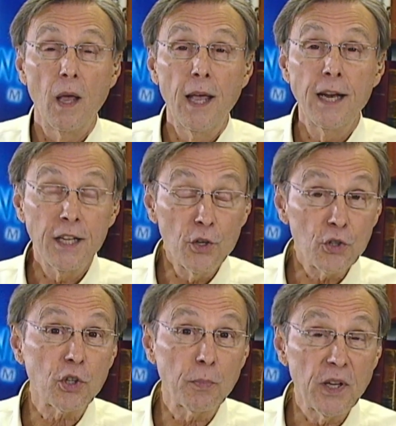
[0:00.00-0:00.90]
And it
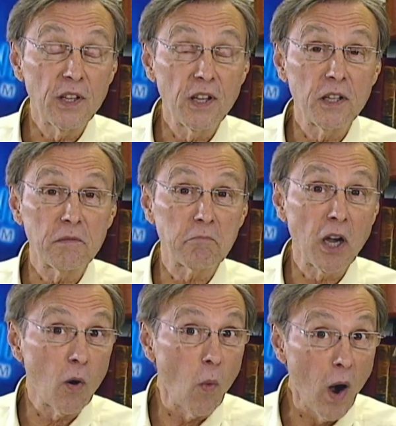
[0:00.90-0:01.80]
used to be that
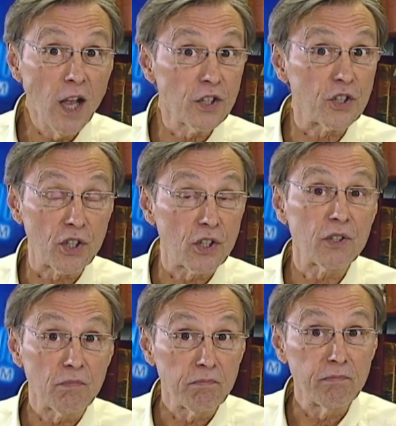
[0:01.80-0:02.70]
there
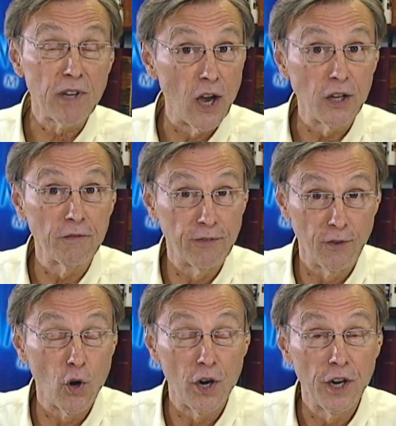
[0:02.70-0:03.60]
was, down in
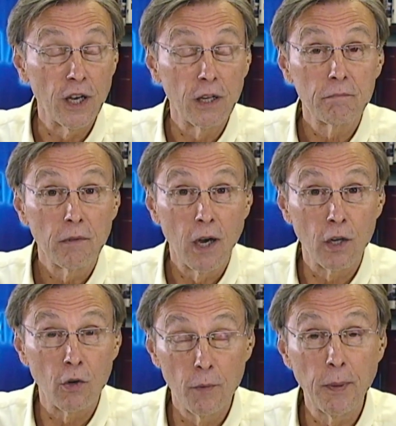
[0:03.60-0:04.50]
Florida,
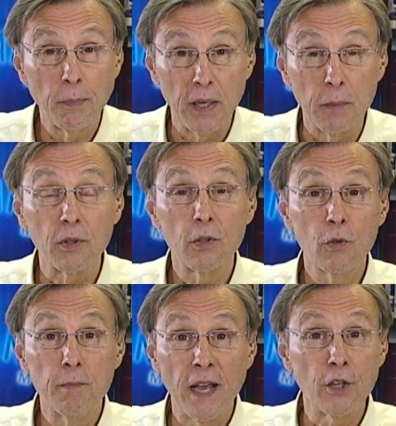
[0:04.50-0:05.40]
a group of people
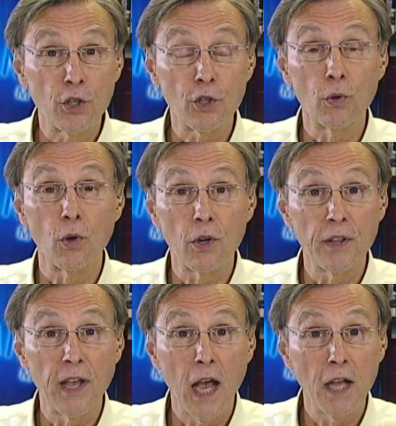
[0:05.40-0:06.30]
who made
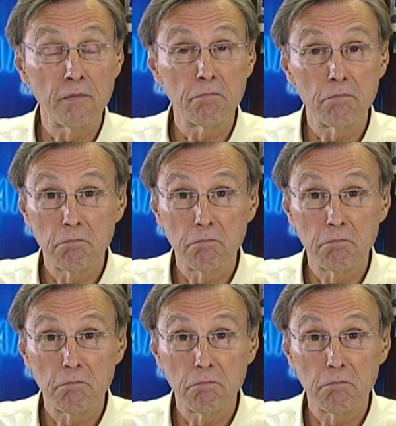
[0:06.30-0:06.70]
sure that